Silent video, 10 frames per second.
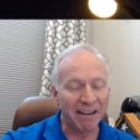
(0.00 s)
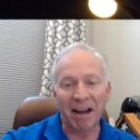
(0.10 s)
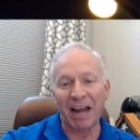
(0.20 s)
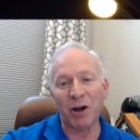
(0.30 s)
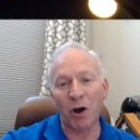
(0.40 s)

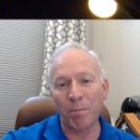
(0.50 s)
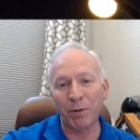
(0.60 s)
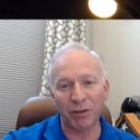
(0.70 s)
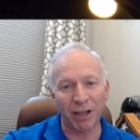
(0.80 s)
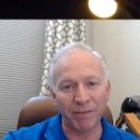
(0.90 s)
I hope you're
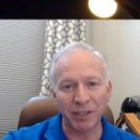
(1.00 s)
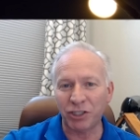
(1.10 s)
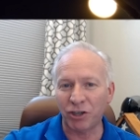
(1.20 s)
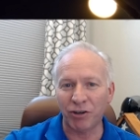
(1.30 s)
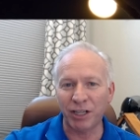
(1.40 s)
loving this
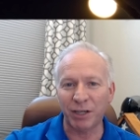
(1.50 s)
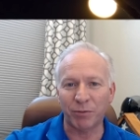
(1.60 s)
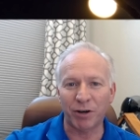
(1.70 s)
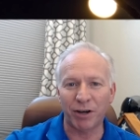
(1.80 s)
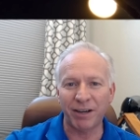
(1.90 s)
journey that
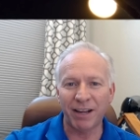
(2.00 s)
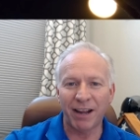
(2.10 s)
we're on.